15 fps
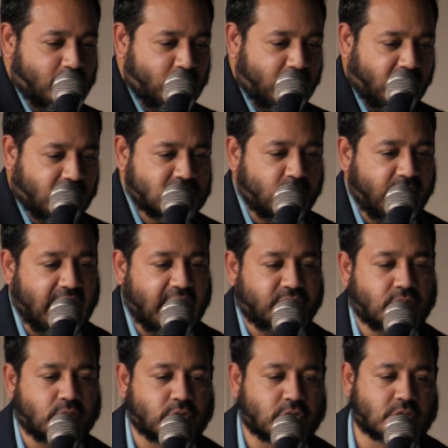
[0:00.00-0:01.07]
We also
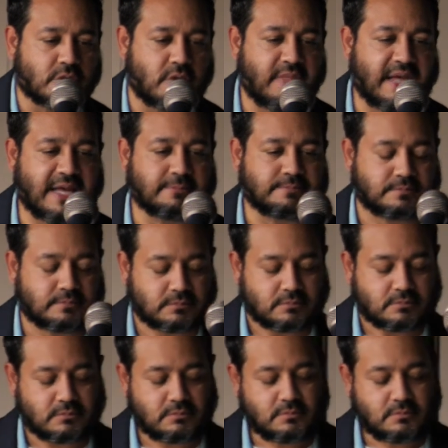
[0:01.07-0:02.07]
have to ensure that